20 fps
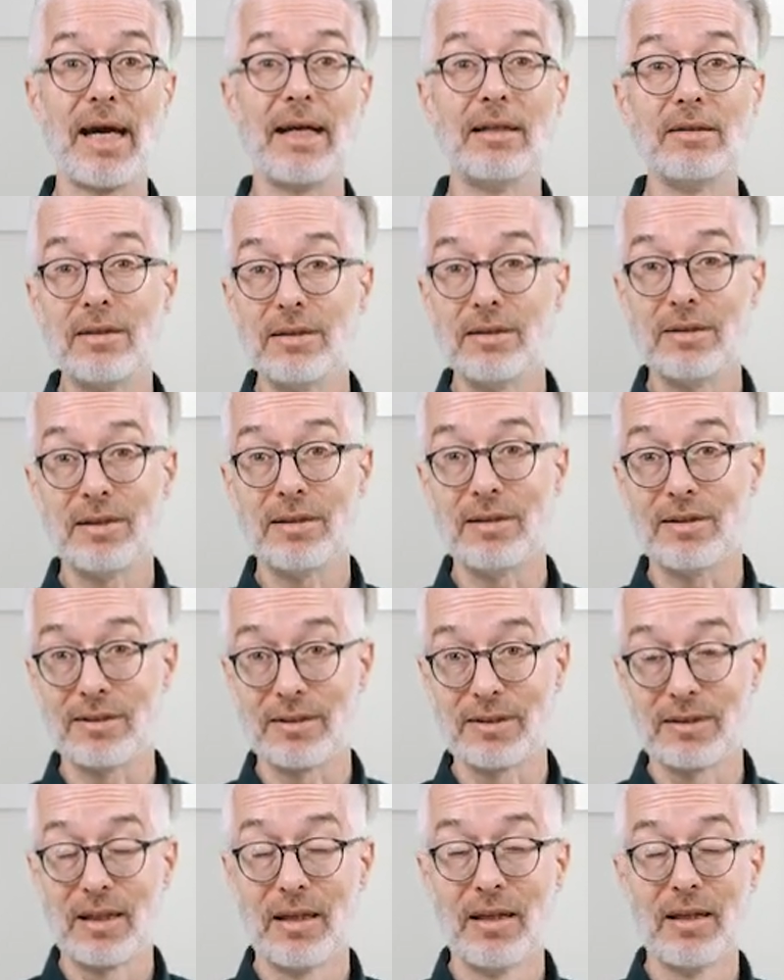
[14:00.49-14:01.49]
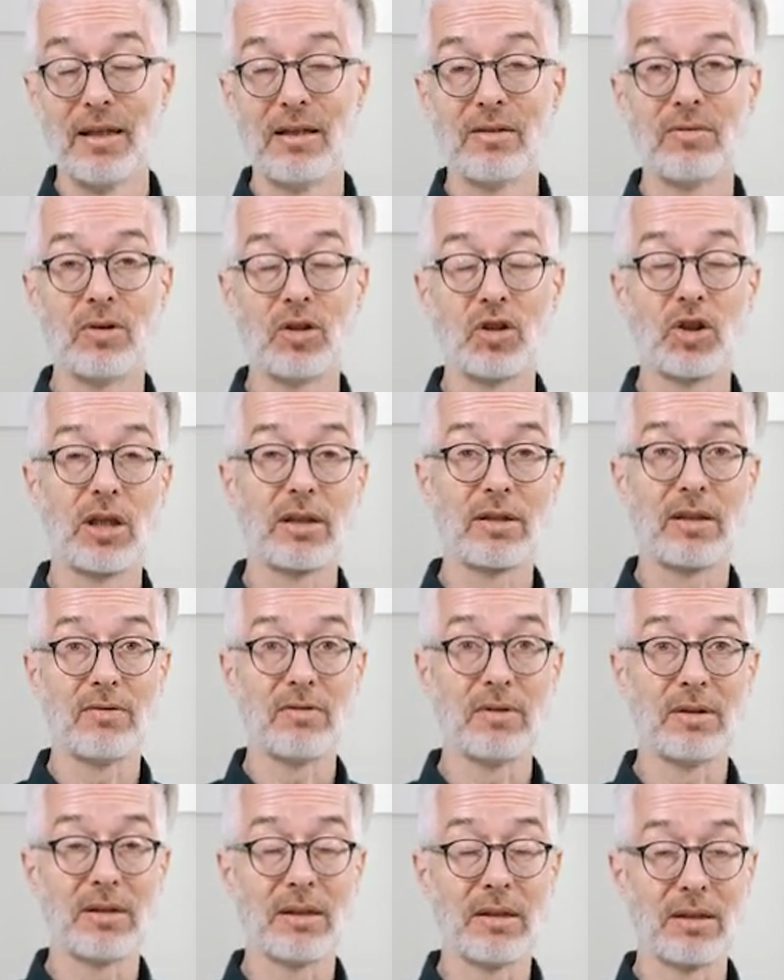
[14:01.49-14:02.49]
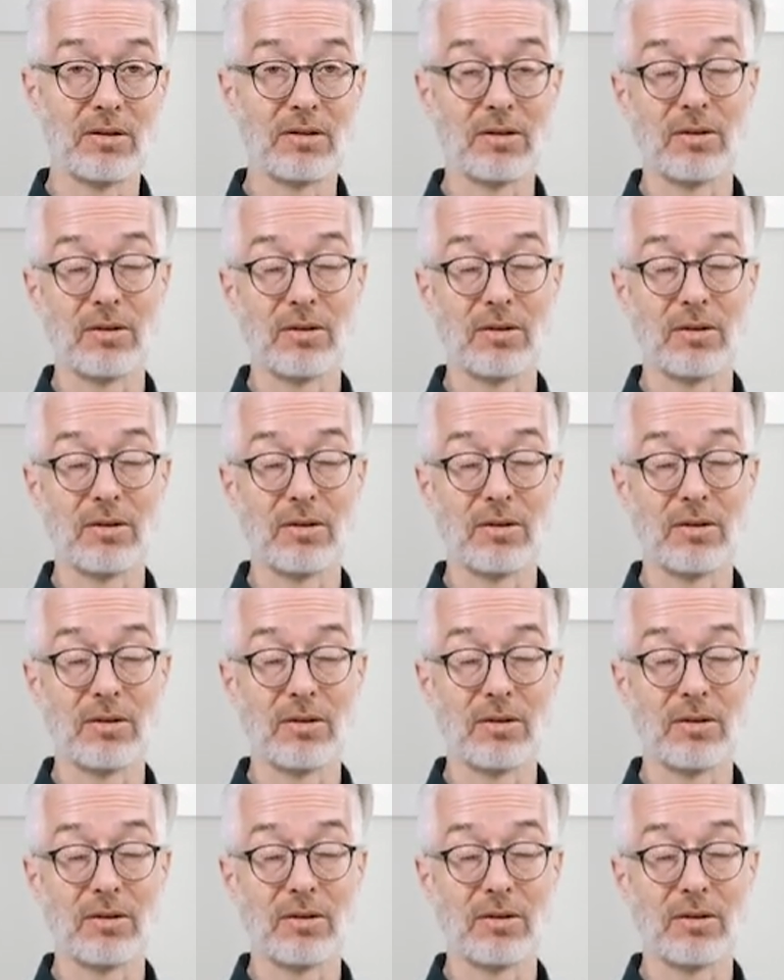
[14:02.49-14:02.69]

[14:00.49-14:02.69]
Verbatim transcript: entities which are given there.